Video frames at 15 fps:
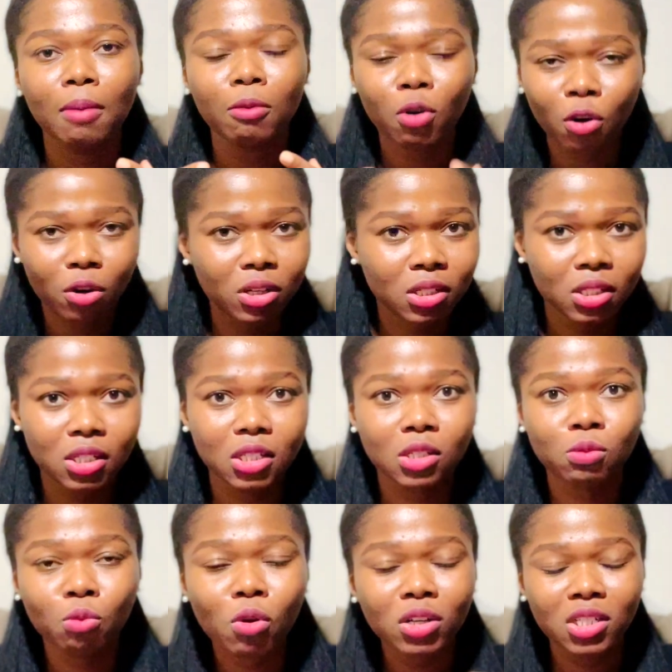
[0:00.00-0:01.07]
courses,
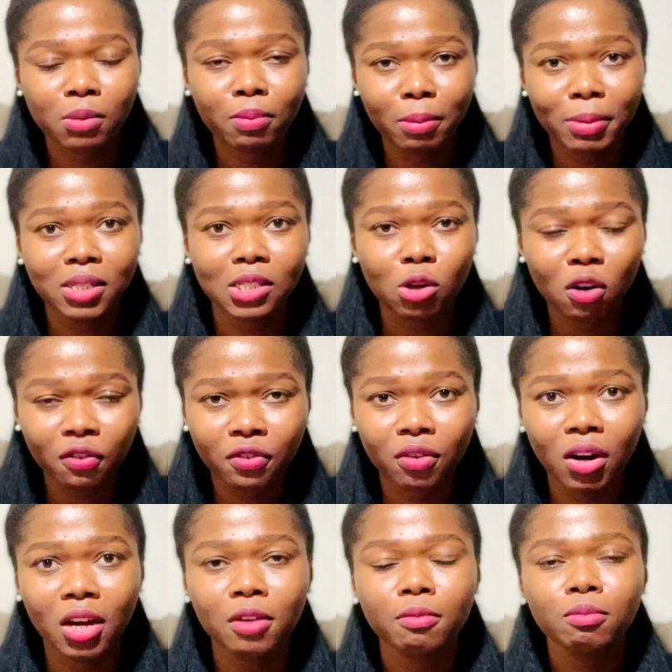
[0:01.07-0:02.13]
what the department is
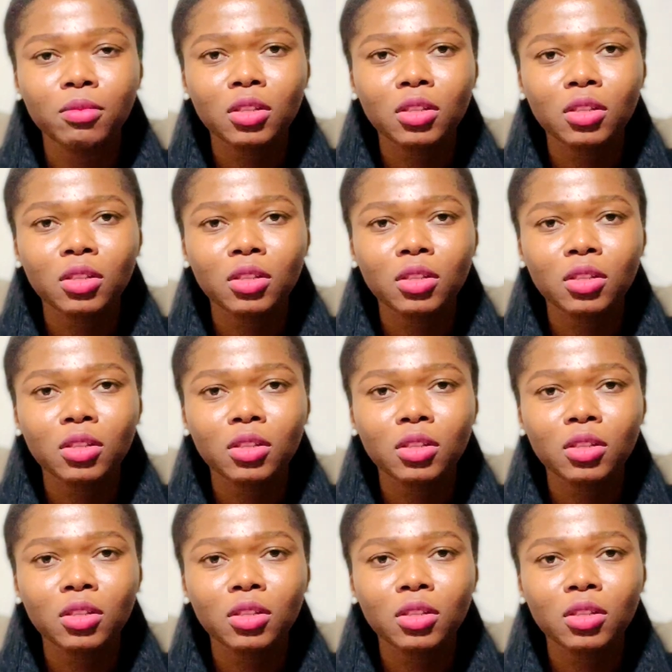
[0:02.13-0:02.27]
offering.